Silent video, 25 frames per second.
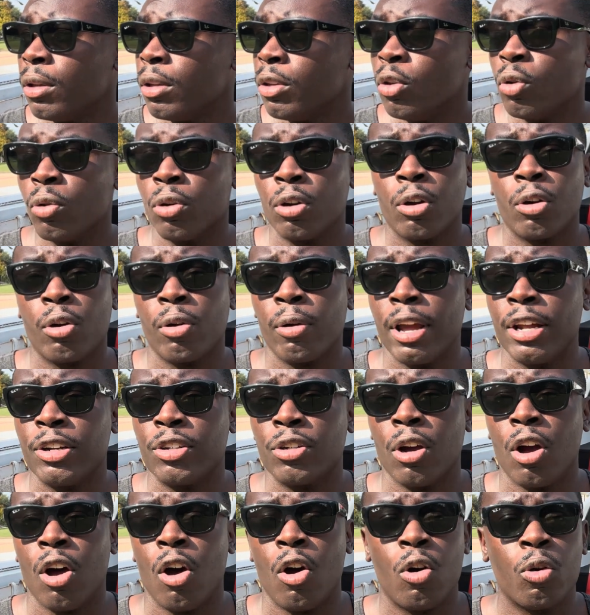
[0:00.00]
You can create
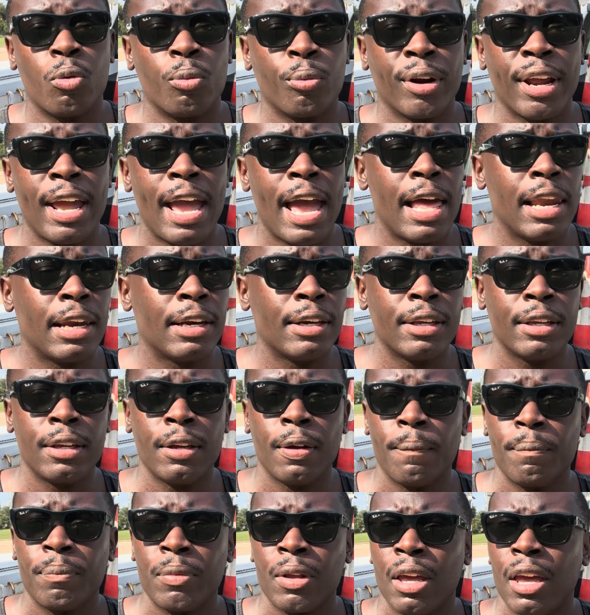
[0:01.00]
your own
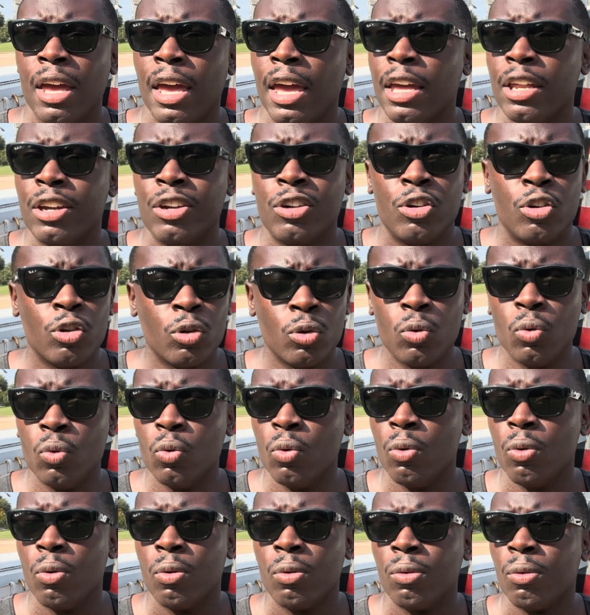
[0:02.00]
reality and
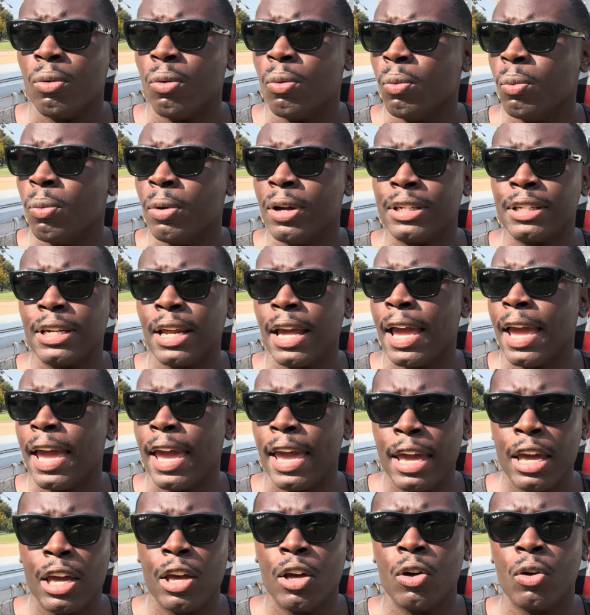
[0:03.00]
do what the
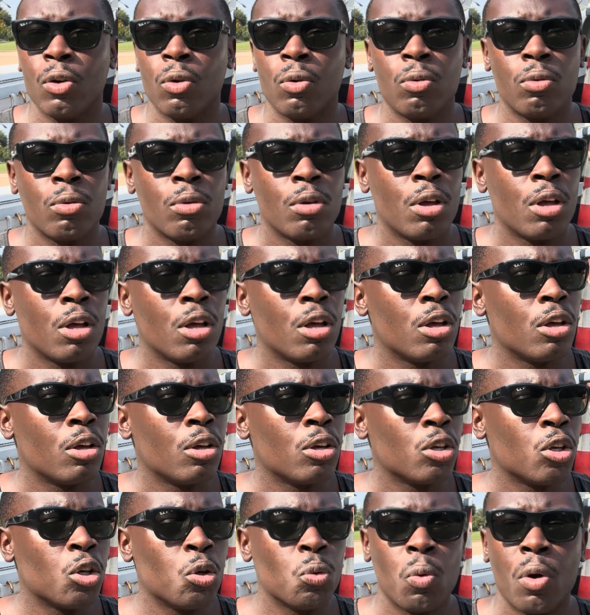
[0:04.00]
hell
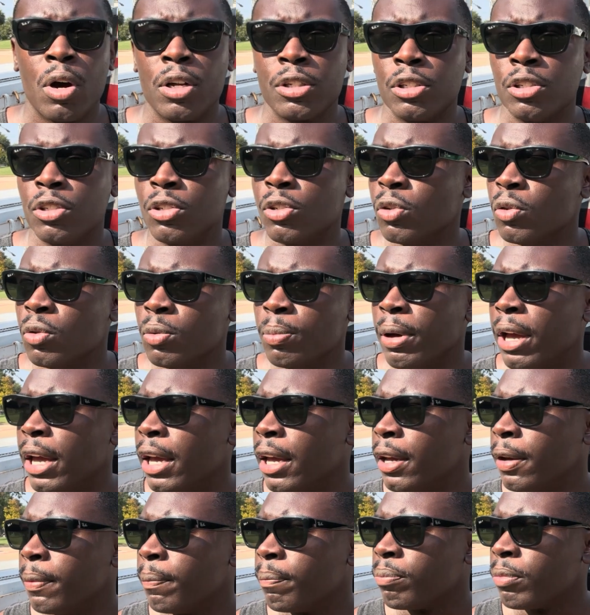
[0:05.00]
you want to do,
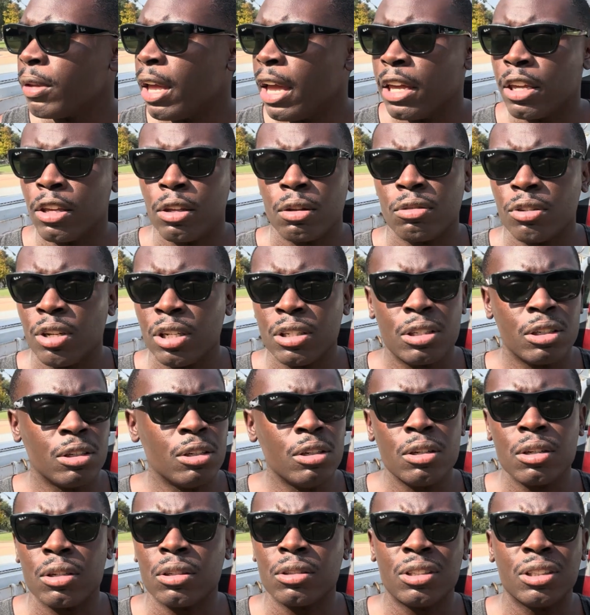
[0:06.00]
man. And just
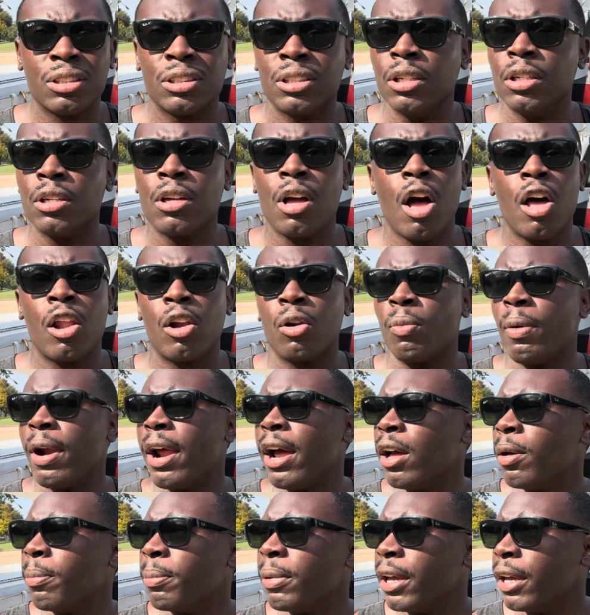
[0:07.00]
look all
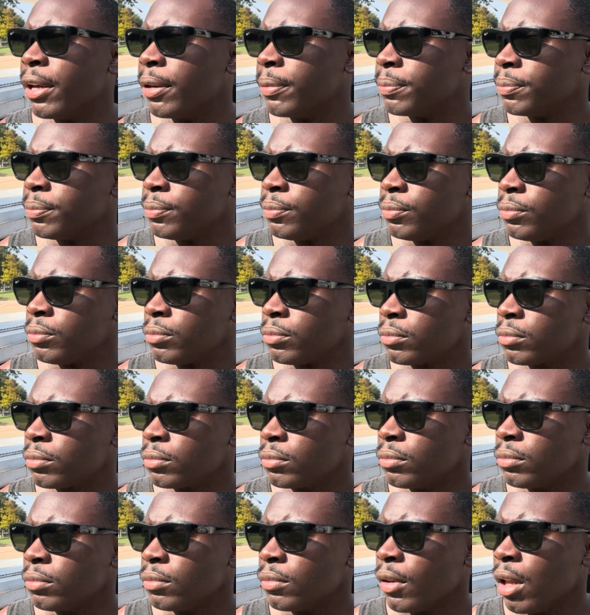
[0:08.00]
around, man.
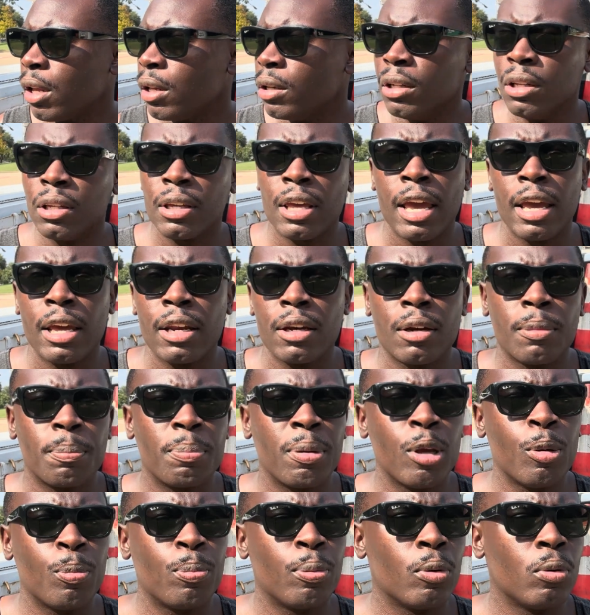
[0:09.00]
Look at the
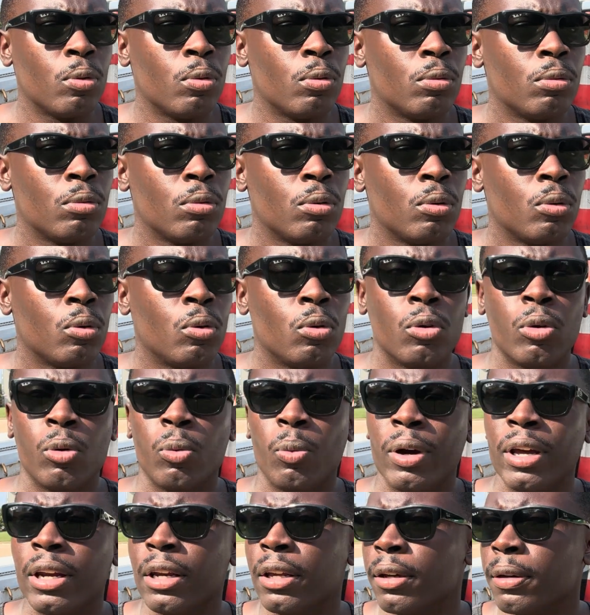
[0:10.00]
people who are
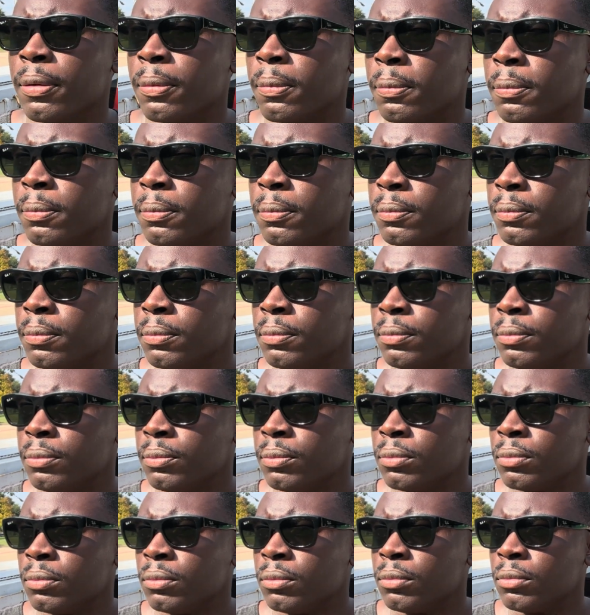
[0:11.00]
winning.
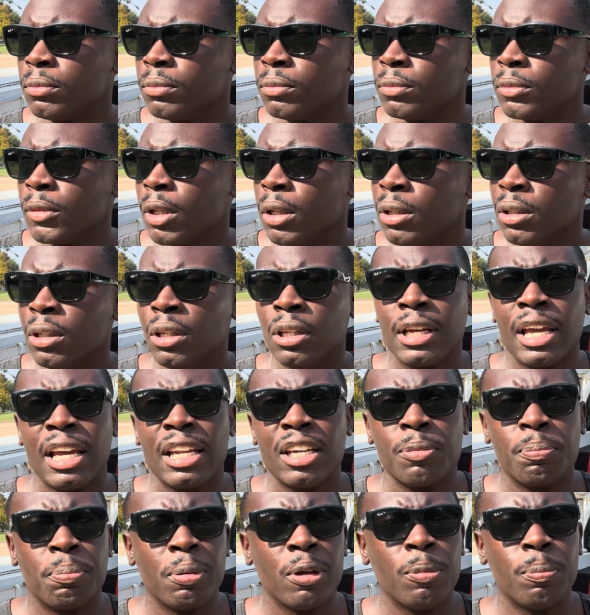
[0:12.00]
Look at
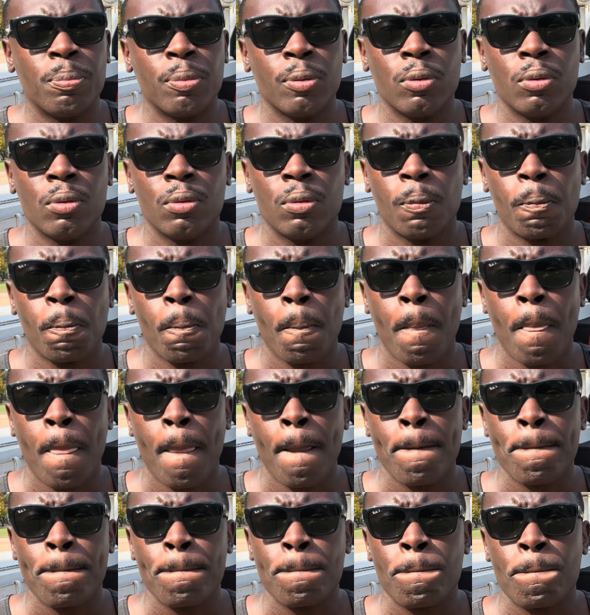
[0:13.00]
the people
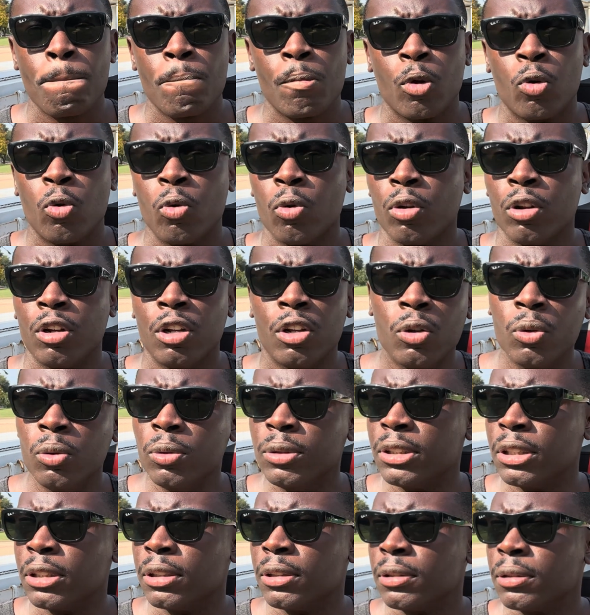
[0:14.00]
who are
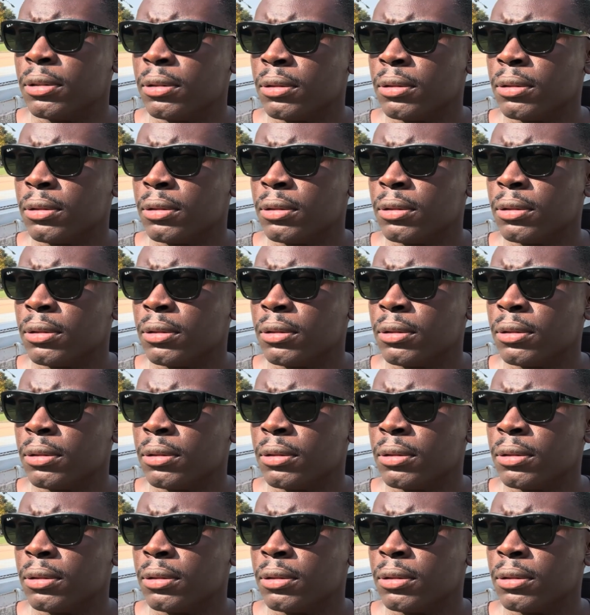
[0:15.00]
losing.